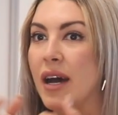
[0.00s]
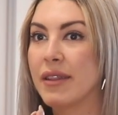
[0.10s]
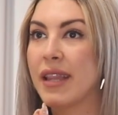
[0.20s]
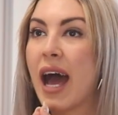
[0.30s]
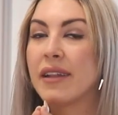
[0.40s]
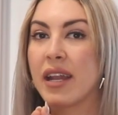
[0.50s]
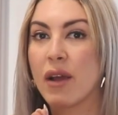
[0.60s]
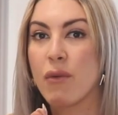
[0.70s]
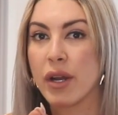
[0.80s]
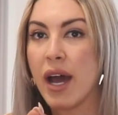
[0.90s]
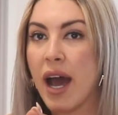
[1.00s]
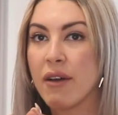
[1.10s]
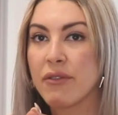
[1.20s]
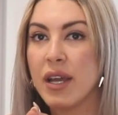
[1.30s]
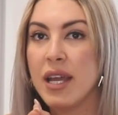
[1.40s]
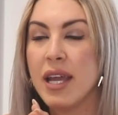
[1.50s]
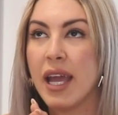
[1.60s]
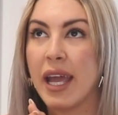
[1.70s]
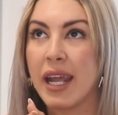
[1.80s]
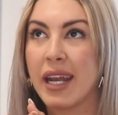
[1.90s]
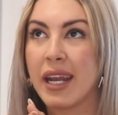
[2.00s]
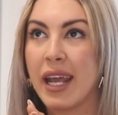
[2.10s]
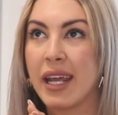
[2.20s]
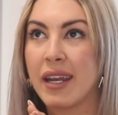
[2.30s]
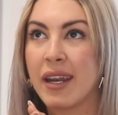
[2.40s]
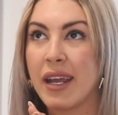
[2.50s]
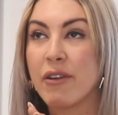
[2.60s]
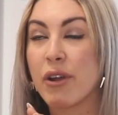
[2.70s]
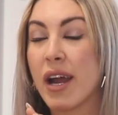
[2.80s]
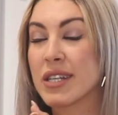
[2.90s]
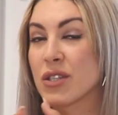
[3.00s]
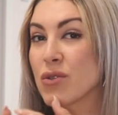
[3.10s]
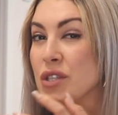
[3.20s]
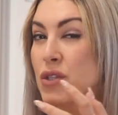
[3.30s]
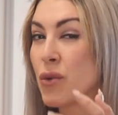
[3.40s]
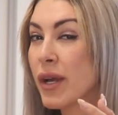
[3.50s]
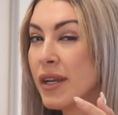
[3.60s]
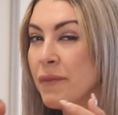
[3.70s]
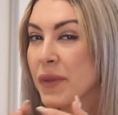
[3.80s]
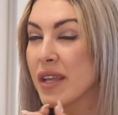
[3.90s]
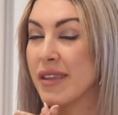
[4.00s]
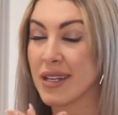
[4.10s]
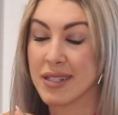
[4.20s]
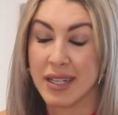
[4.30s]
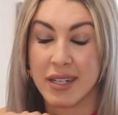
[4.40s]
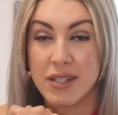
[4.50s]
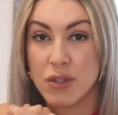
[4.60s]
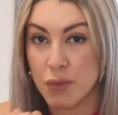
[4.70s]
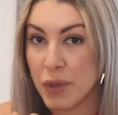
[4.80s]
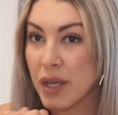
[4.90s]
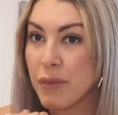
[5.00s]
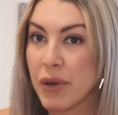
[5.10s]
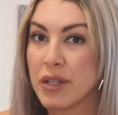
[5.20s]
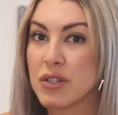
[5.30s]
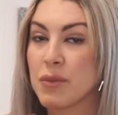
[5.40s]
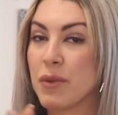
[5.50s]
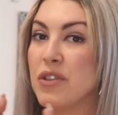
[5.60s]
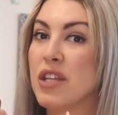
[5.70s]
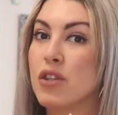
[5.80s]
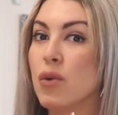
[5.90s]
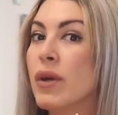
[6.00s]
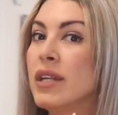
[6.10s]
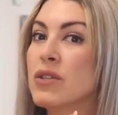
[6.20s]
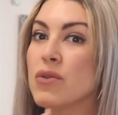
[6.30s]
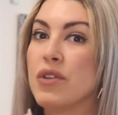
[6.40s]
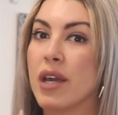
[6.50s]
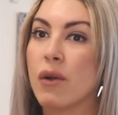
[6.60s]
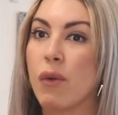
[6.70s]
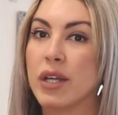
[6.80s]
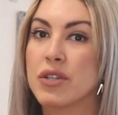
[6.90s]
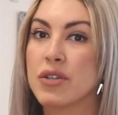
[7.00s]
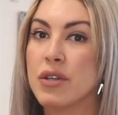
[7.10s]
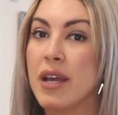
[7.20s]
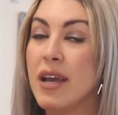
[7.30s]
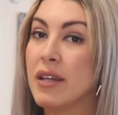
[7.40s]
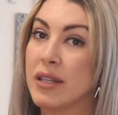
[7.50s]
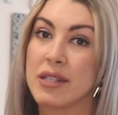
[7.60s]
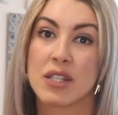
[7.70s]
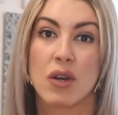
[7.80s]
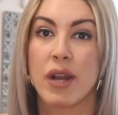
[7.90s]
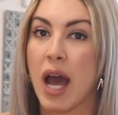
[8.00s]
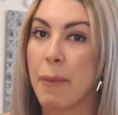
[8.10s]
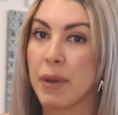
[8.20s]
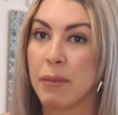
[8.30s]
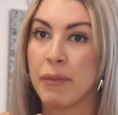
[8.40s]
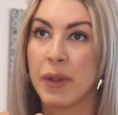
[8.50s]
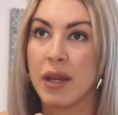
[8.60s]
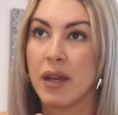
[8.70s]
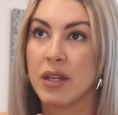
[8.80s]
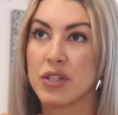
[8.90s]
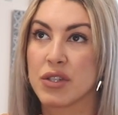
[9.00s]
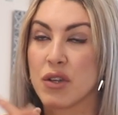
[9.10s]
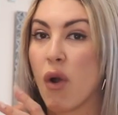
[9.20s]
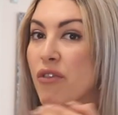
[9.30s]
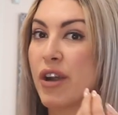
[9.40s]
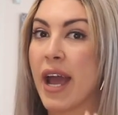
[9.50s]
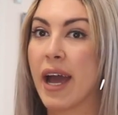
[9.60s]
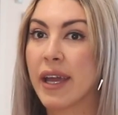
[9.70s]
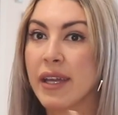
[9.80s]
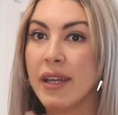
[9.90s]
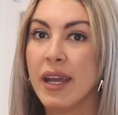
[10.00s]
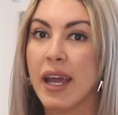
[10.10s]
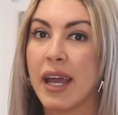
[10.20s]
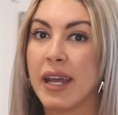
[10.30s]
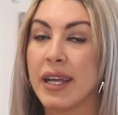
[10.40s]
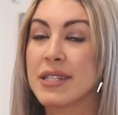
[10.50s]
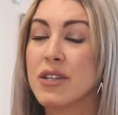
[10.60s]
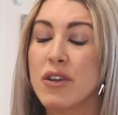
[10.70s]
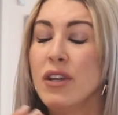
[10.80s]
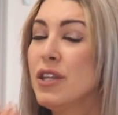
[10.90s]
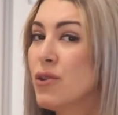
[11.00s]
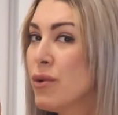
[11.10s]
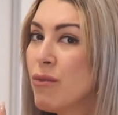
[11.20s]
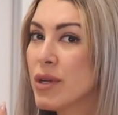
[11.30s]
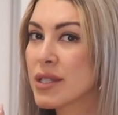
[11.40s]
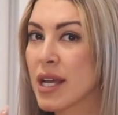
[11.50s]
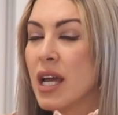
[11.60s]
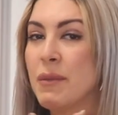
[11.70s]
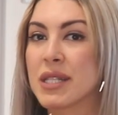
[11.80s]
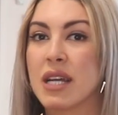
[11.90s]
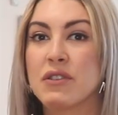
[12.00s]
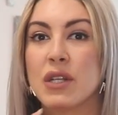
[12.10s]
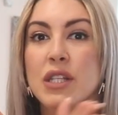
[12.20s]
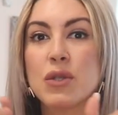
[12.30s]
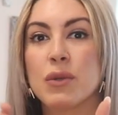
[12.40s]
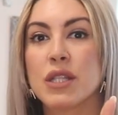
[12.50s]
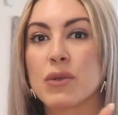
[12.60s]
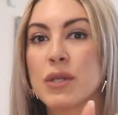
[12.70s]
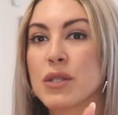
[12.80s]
that I wanna have? And in regards to the doing, yes, it is super important to put the doing into the equation. Things don't happen just overnight. And it's not only doing one time, it's actually doing